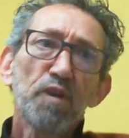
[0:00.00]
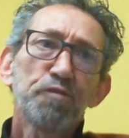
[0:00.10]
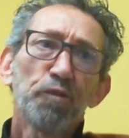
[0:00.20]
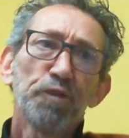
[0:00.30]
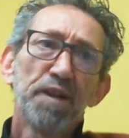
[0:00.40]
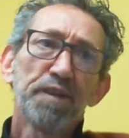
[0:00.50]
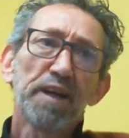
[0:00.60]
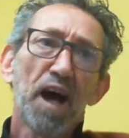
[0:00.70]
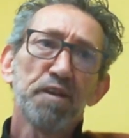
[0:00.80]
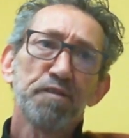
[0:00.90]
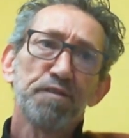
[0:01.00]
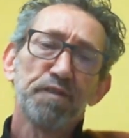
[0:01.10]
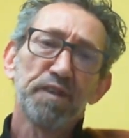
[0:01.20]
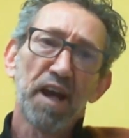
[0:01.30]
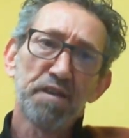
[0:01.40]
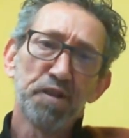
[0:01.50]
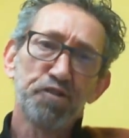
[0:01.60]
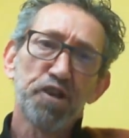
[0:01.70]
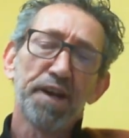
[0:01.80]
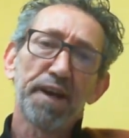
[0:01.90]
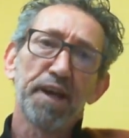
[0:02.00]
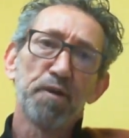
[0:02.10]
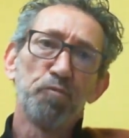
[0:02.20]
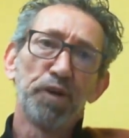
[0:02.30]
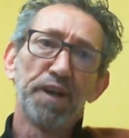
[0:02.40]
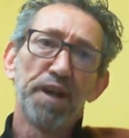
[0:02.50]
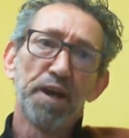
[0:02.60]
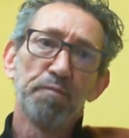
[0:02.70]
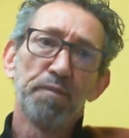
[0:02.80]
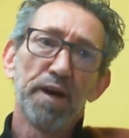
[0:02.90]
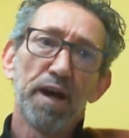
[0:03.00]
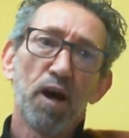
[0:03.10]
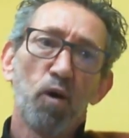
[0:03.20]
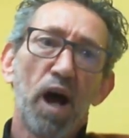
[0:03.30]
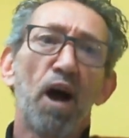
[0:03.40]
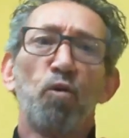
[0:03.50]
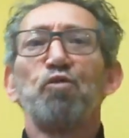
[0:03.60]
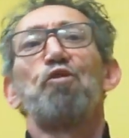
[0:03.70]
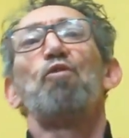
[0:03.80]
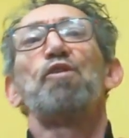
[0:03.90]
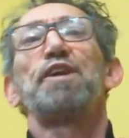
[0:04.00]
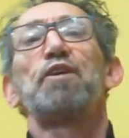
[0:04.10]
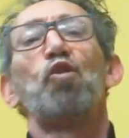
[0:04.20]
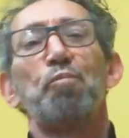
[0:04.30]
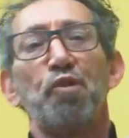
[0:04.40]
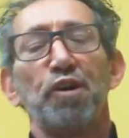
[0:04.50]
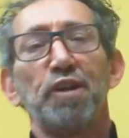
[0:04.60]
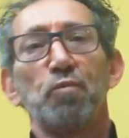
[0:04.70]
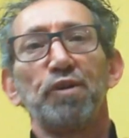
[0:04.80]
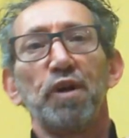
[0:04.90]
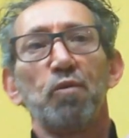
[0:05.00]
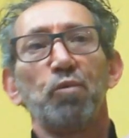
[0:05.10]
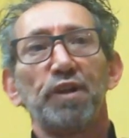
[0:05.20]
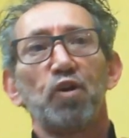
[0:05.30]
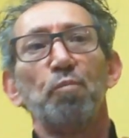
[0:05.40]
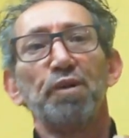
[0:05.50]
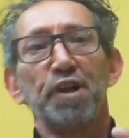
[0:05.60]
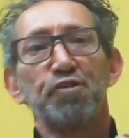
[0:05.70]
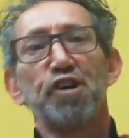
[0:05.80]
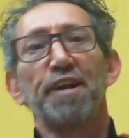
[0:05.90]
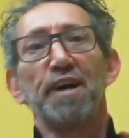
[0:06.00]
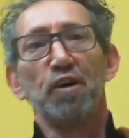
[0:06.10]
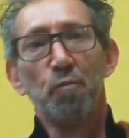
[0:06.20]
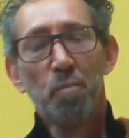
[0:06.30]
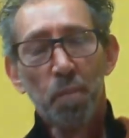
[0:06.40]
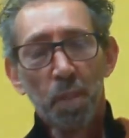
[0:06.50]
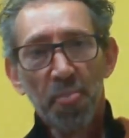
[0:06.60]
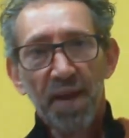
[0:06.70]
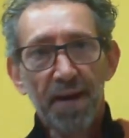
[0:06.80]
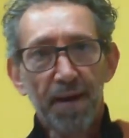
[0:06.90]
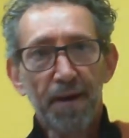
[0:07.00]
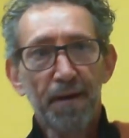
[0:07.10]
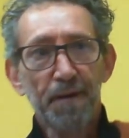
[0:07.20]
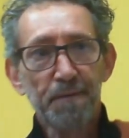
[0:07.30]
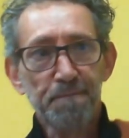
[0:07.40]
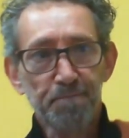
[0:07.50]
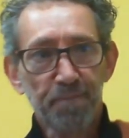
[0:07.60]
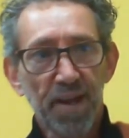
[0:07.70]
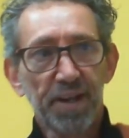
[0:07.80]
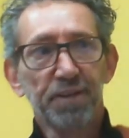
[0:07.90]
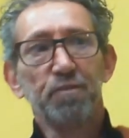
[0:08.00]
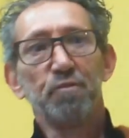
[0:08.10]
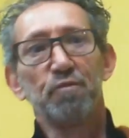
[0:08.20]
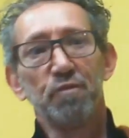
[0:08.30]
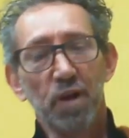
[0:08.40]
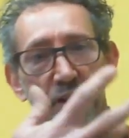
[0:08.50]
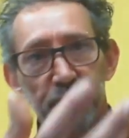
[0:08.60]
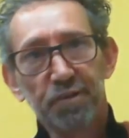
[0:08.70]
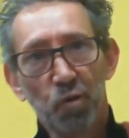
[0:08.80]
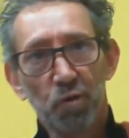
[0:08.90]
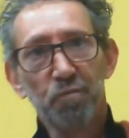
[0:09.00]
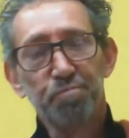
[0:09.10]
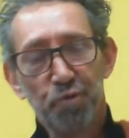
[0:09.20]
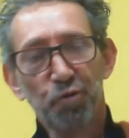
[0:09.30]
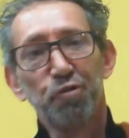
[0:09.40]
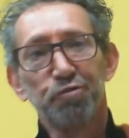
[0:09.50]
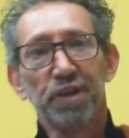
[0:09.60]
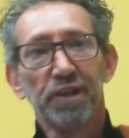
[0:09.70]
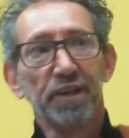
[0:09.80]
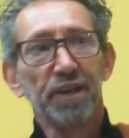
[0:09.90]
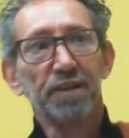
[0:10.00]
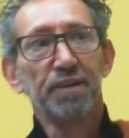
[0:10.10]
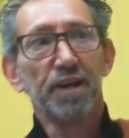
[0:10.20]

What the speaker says: So the guys in China came with a name. I was already cooperating with a company in China, and they're producing in